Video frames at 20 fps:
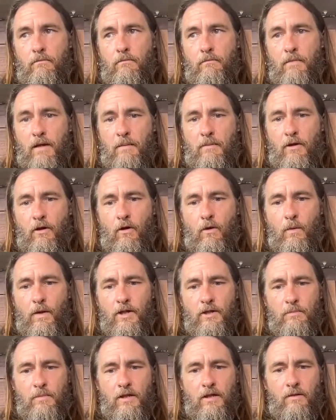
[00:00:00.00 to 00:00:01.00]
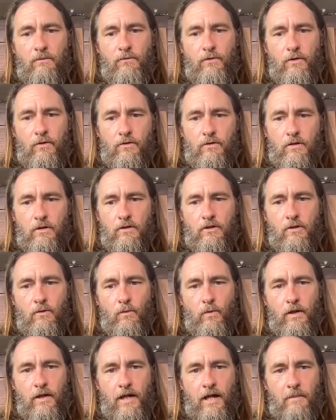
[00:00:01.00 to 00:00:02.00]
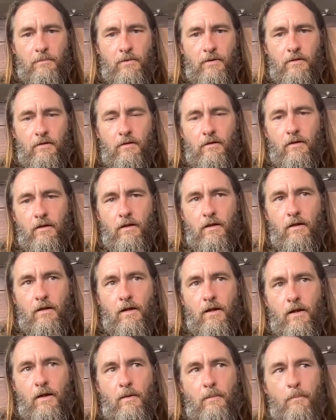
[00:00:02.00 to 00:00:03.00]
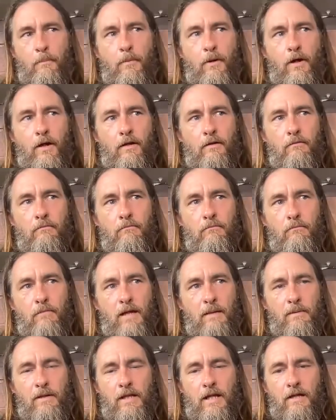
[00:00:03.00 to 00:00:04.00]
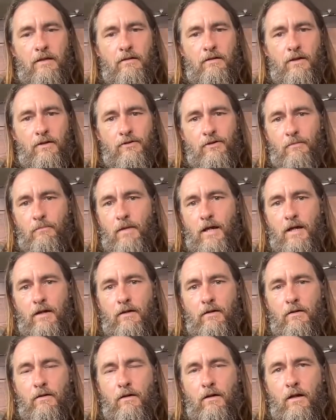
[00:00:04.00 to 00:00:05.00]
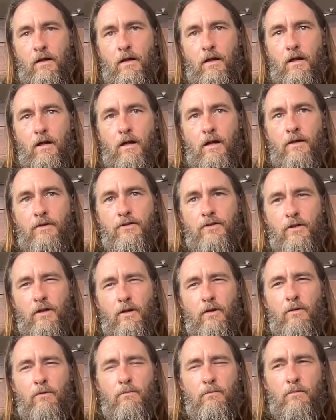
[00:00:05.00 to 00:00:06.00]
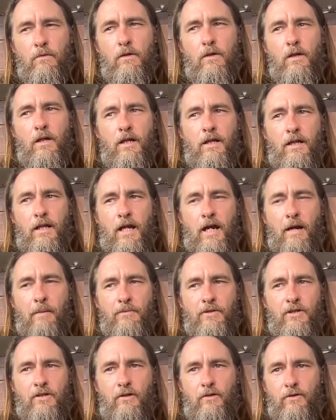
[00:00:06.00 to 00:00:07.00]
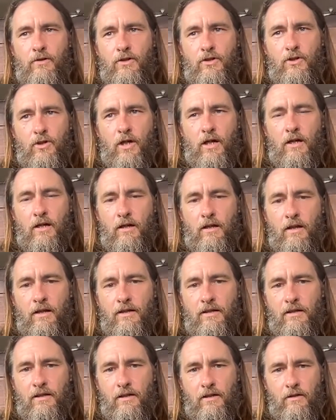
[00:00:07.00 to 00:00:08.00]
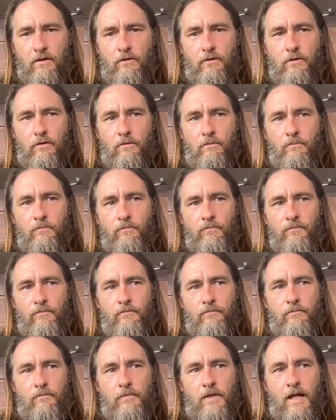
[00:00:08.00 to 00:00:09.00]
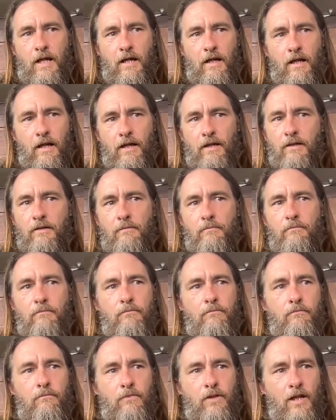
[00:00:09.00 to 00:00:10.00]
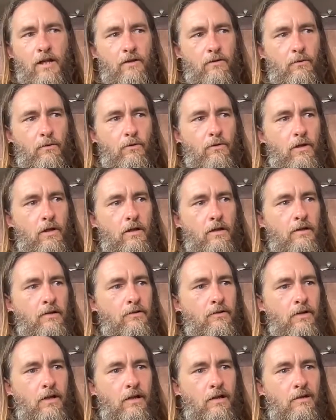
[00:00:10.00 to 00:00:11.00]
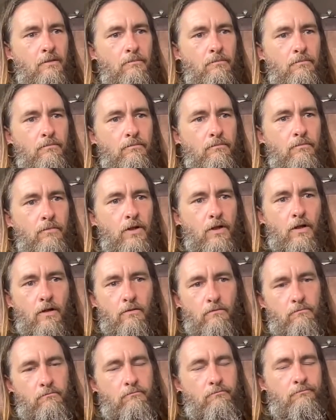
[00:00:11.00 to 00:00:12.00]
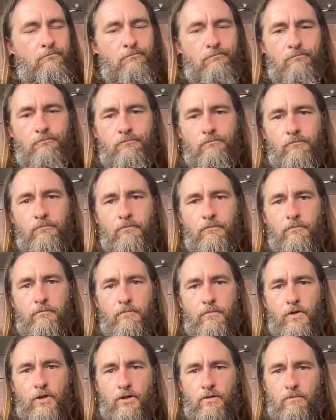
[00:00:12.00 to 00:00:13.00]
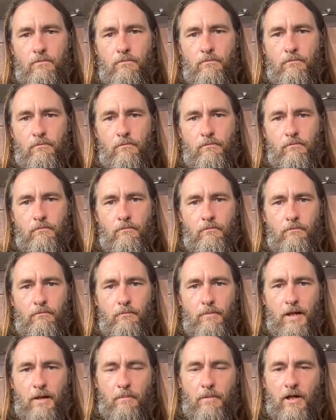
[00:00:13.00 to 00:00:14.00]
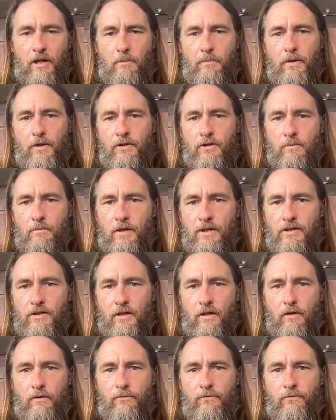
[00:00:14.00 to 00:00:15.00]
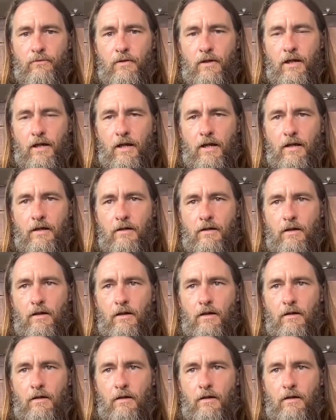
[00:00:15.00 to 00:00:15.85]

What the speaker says: maybe always be confused as to what happened, but maybe that doesn't matter. So yeah, I'm still just trying to like heal and like think through things and, you know, just be a better person myself. And